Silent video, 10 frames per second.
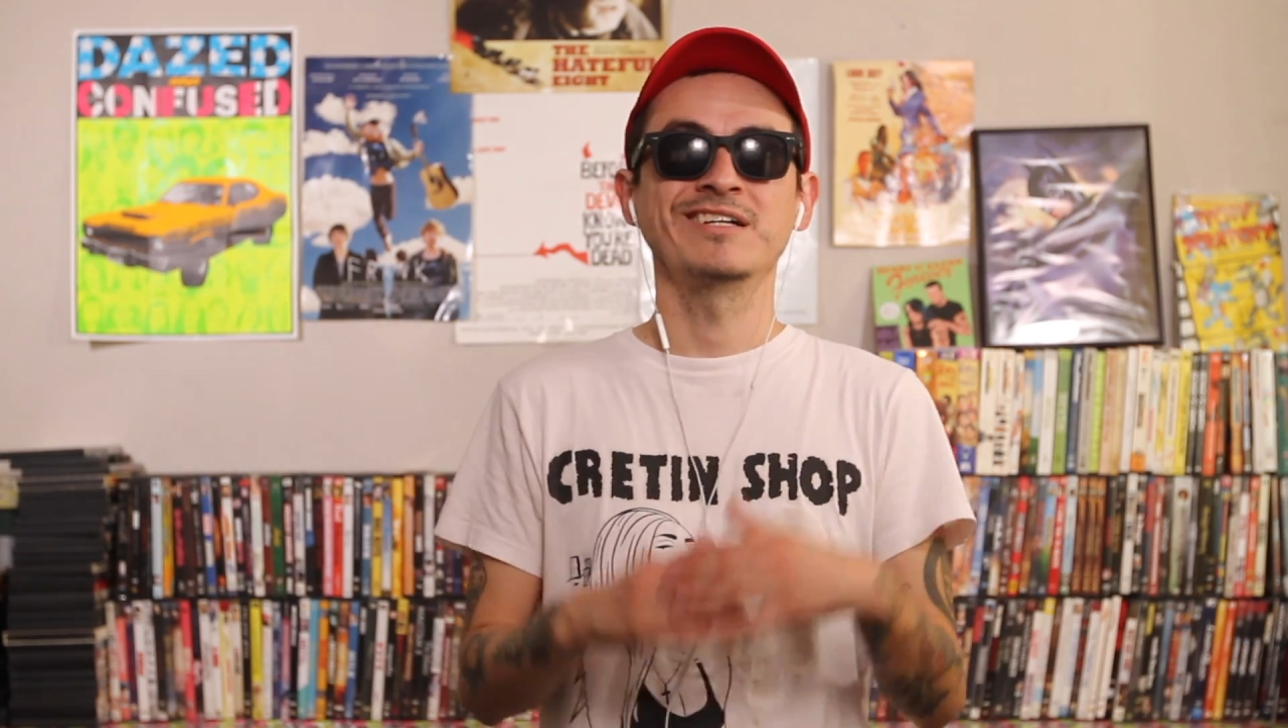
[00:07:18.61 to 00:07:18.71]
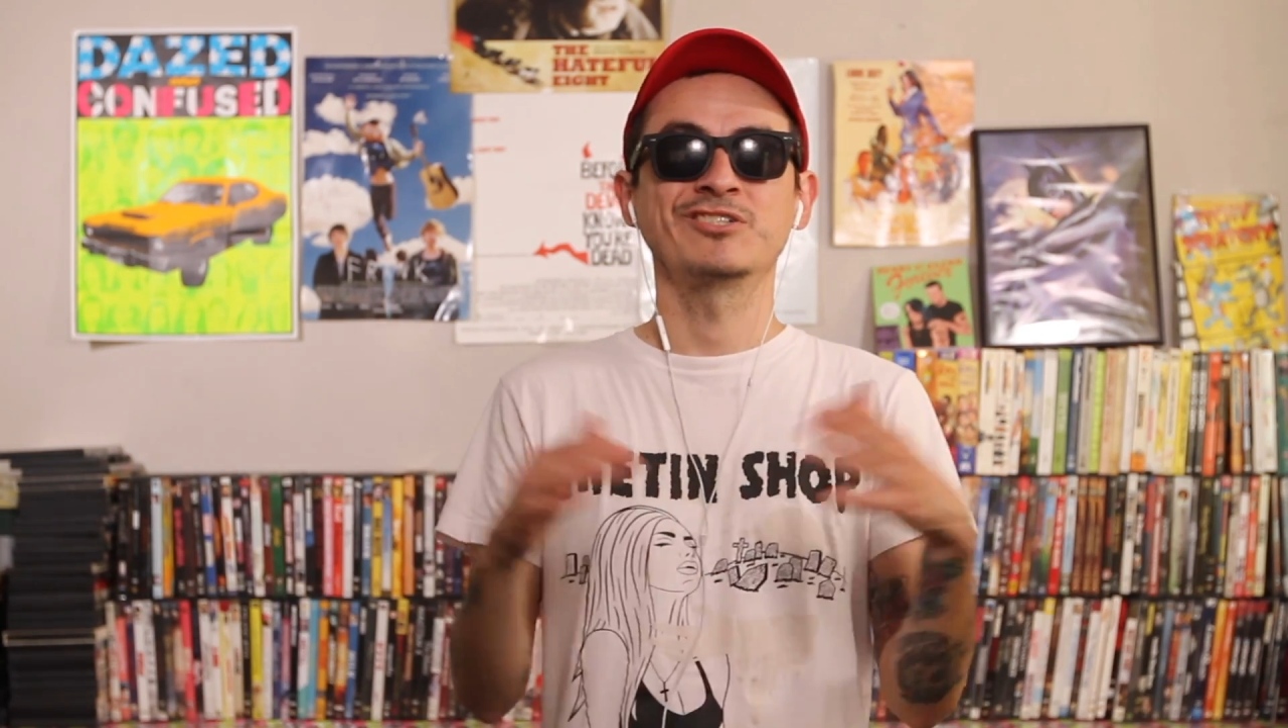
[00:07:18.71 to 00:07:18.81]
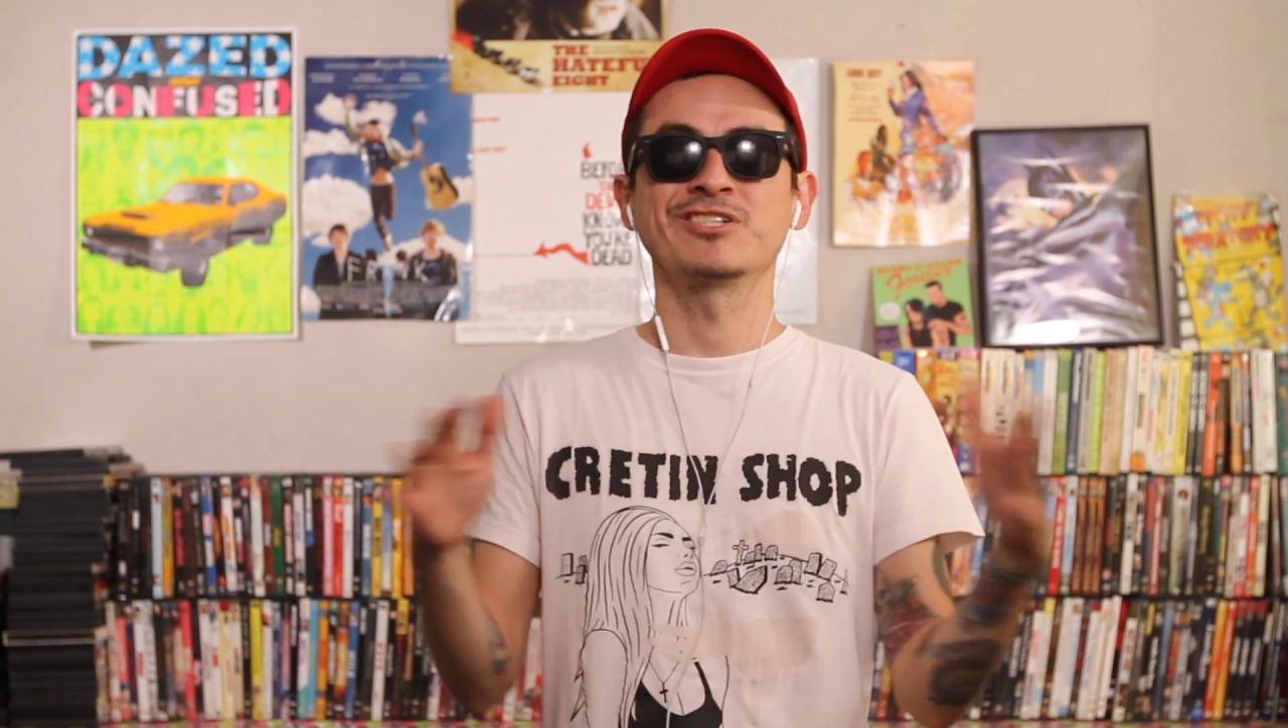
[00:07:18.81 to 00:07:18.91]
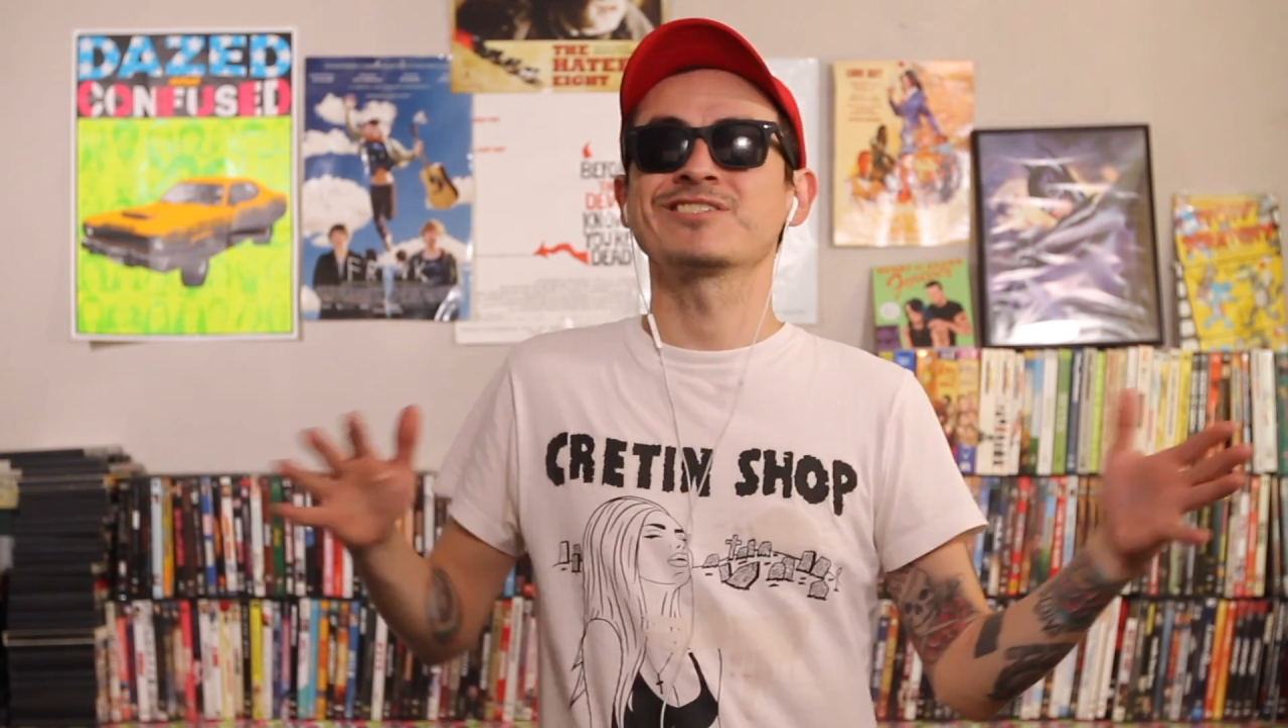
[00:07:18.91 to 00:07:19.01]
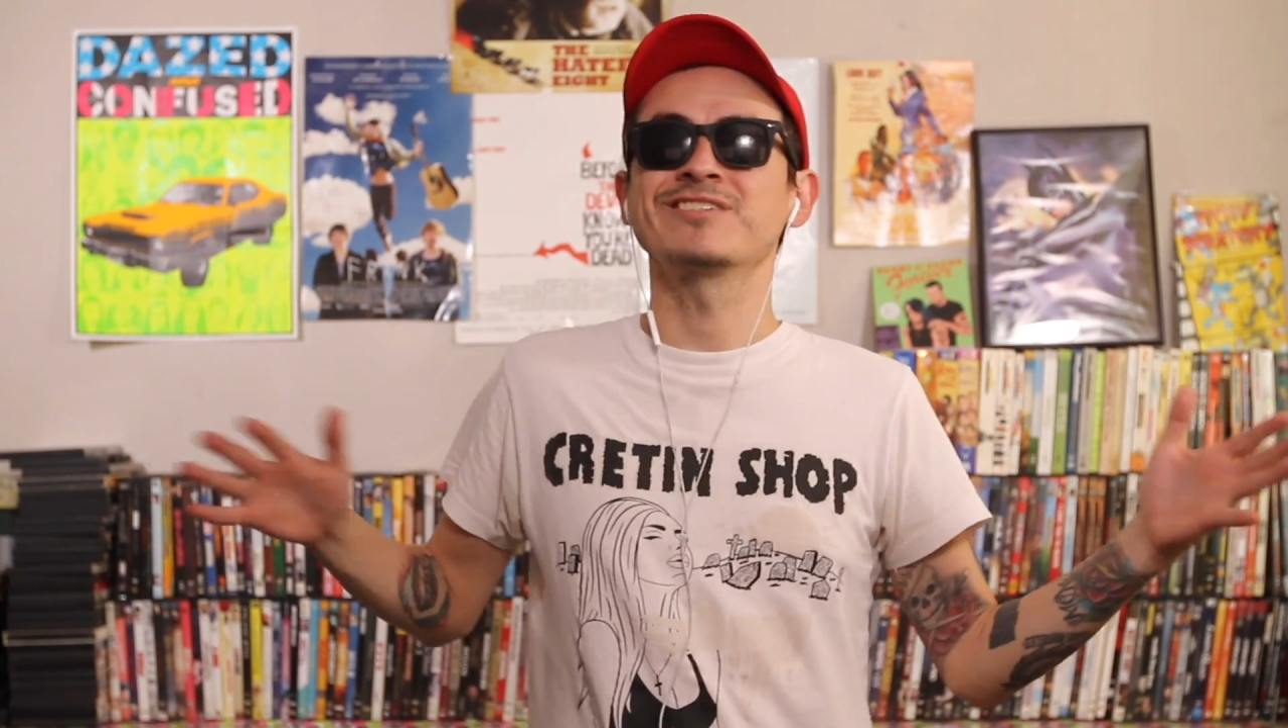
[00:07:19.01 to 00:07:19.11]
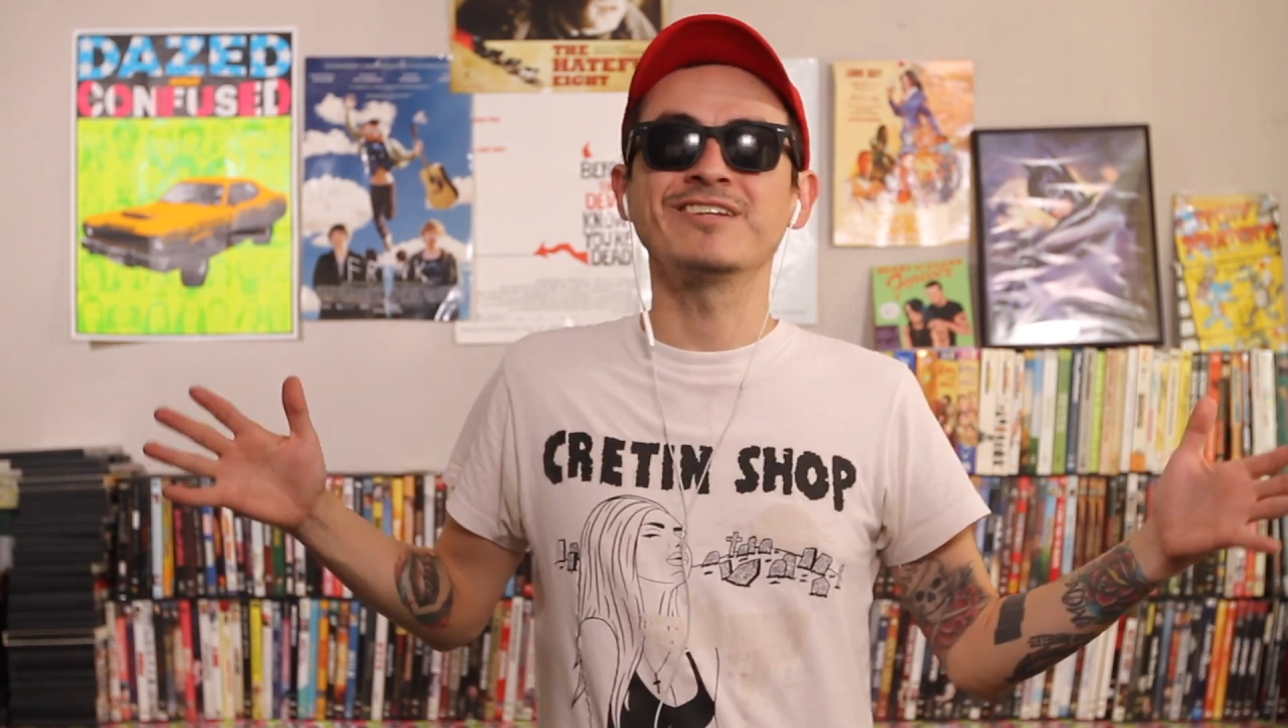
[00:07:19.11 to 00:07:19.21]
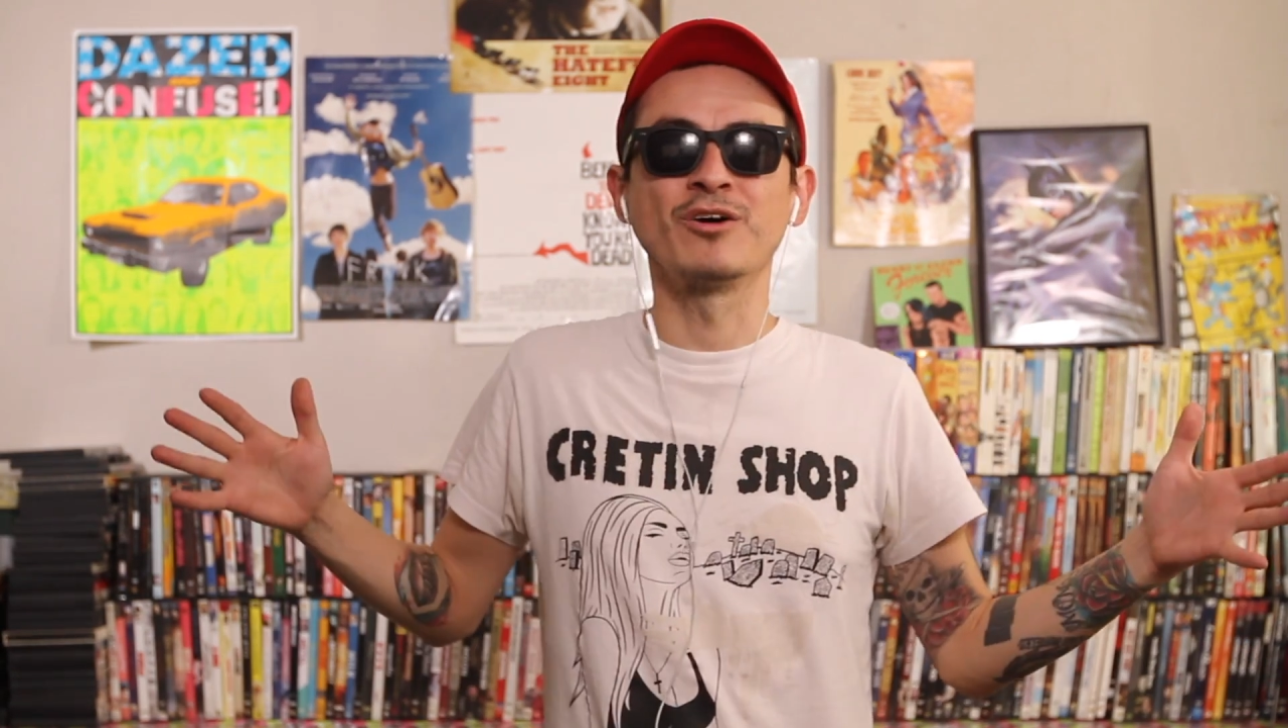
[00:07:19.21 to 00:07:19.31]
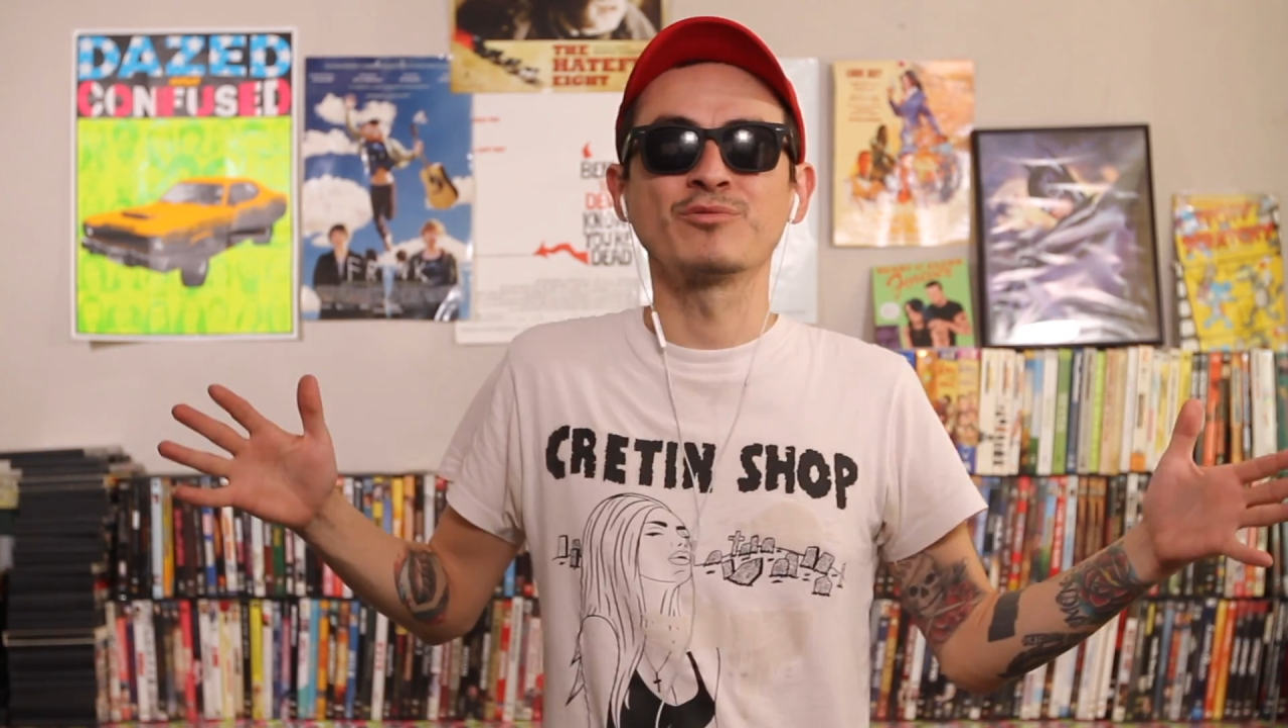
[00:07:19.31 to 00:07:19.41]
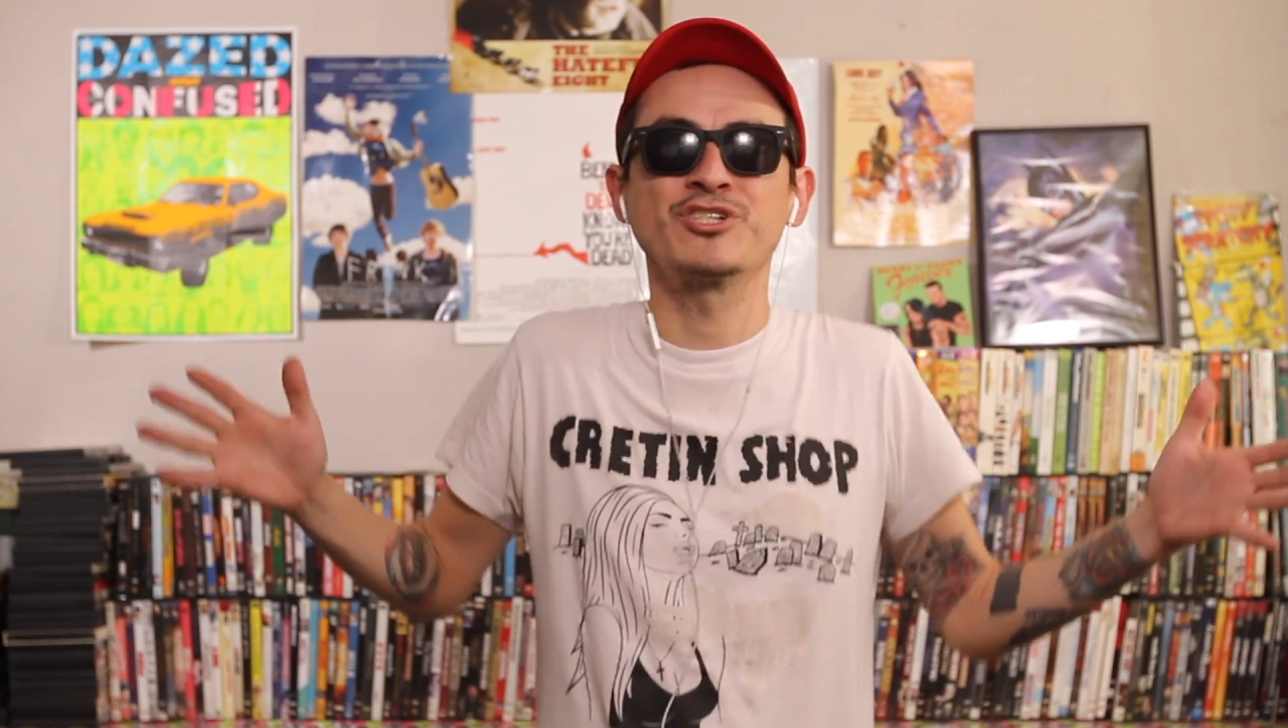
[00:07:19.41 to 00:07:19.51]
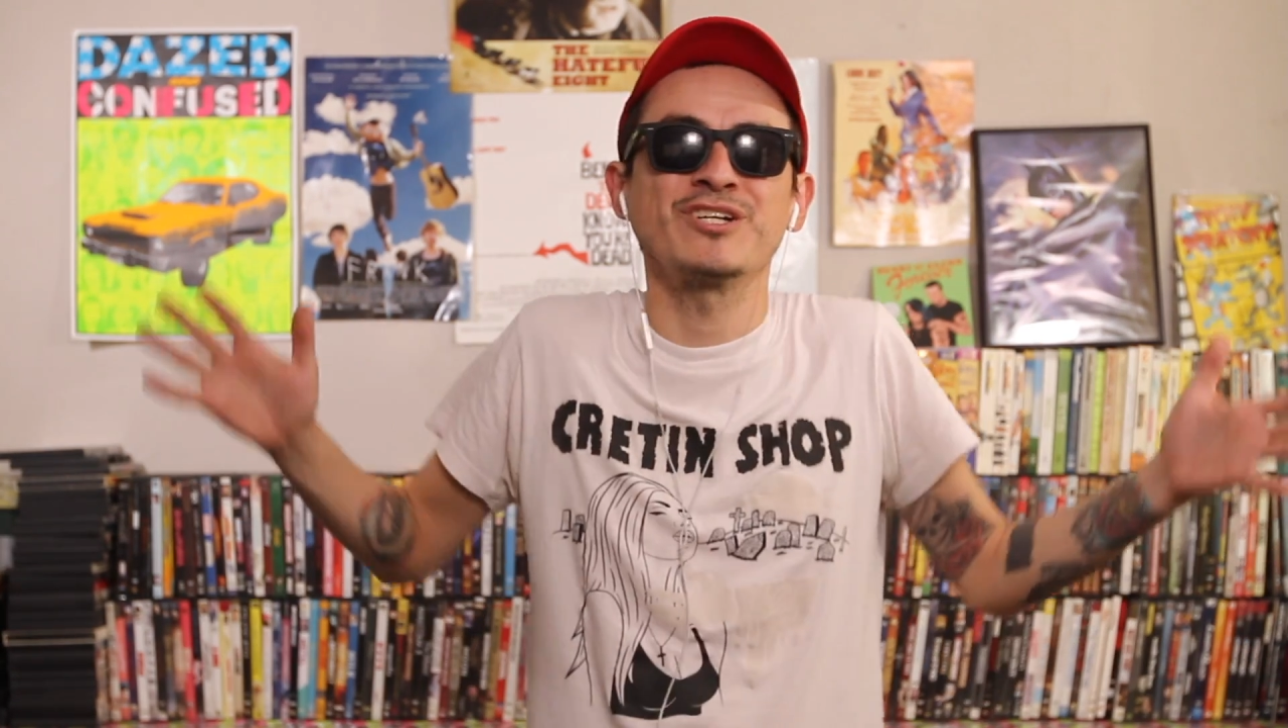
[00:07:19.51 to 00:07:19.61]
Just,
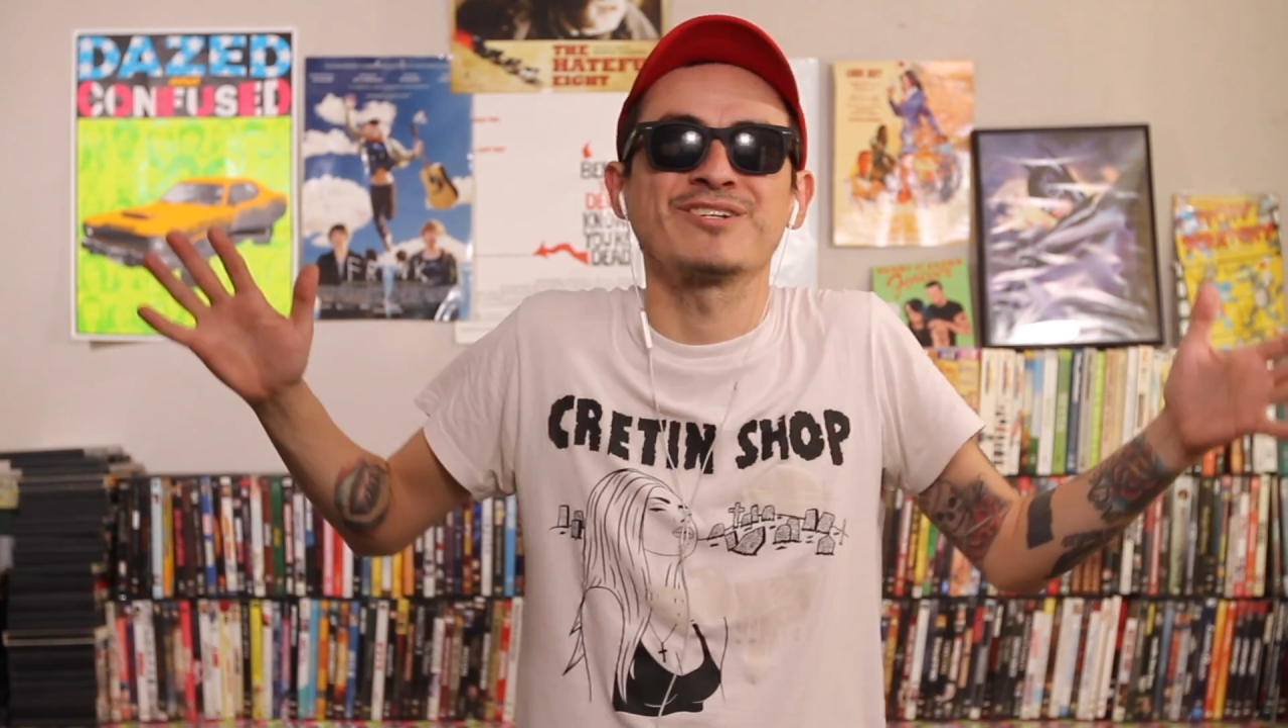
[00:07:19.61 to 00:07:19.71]
chill.